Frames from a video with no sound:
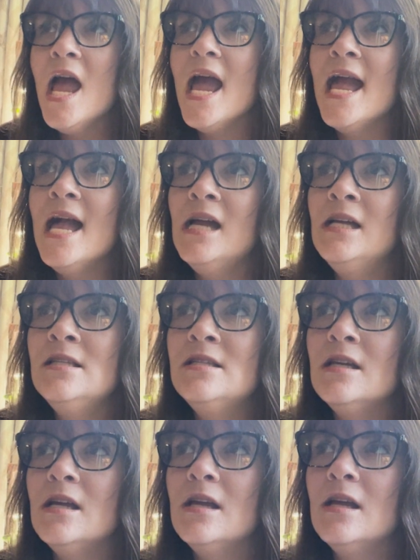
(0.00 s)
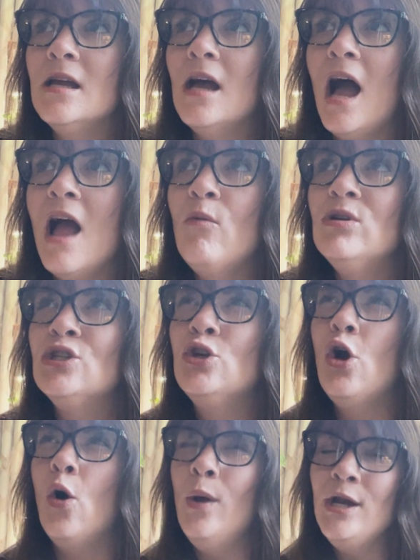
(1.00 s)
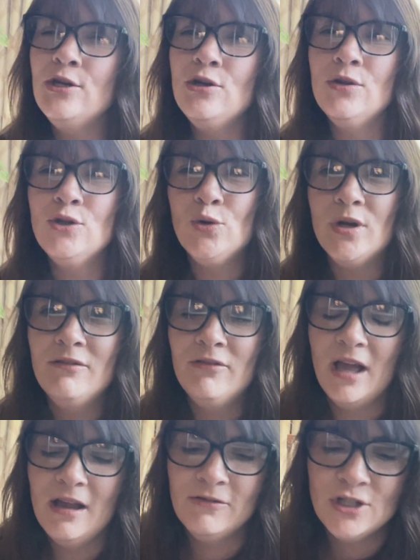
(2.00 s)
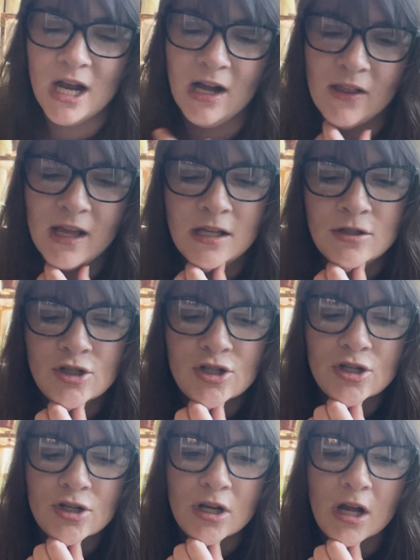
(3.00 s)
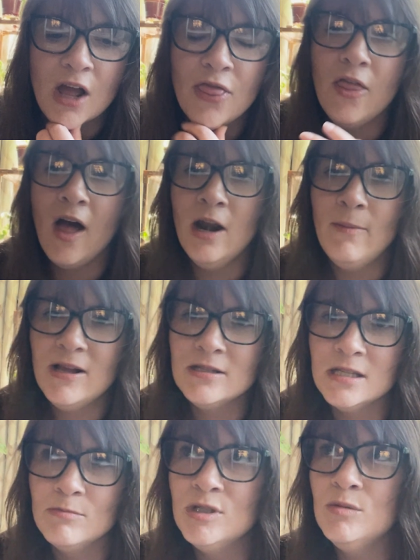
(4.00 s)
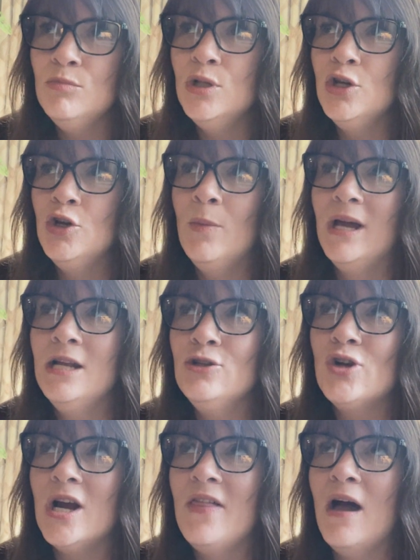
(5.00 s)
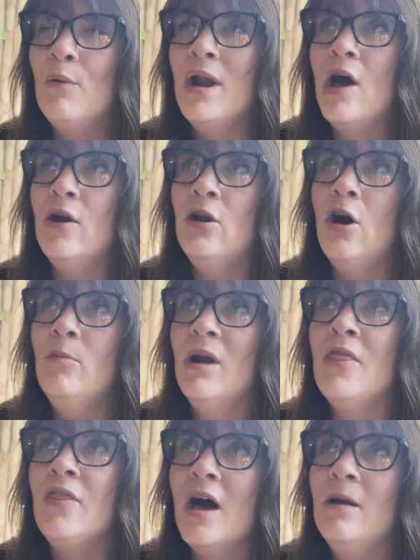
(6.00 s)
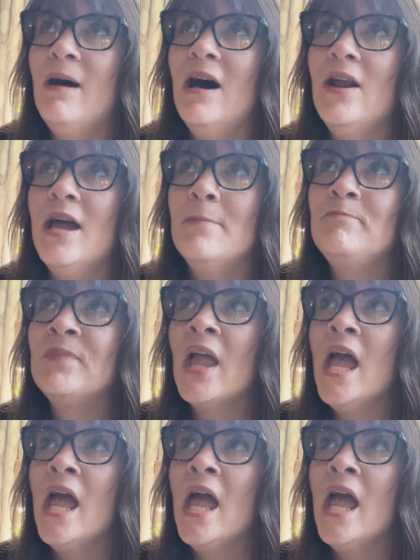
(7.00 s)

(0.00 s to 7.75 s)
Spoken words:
And I was going to do the Joy of Life challenge. I thought about Sims in Bloom. I didn't try that one out at all, but I thought about it.